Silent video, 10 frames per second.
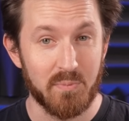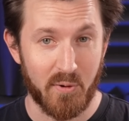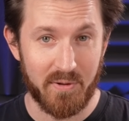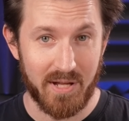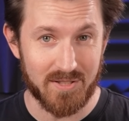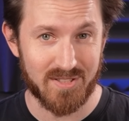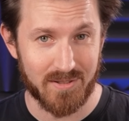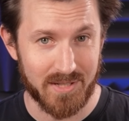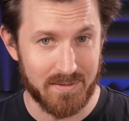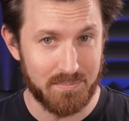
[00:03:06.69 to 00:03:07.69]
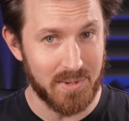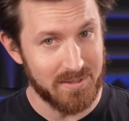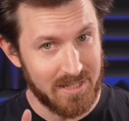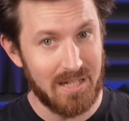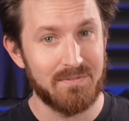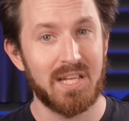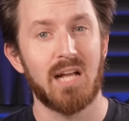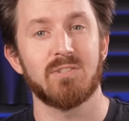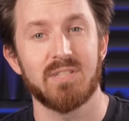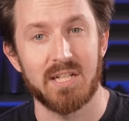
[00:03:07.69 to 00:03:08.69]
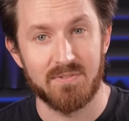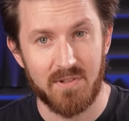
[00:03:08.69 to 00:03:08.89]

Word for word: more to that story, but you'll have to catch our next